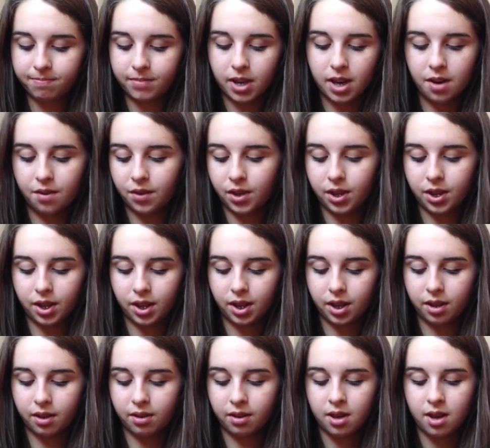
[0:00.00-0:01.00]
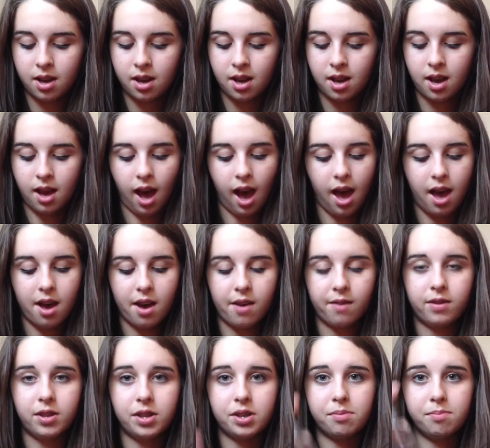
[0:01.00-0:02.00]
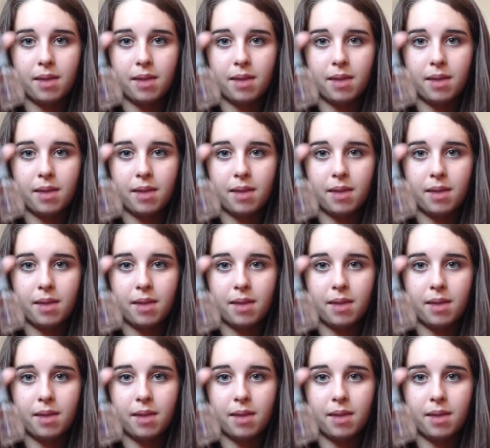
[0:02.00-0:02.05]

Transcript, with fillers: and everything I have this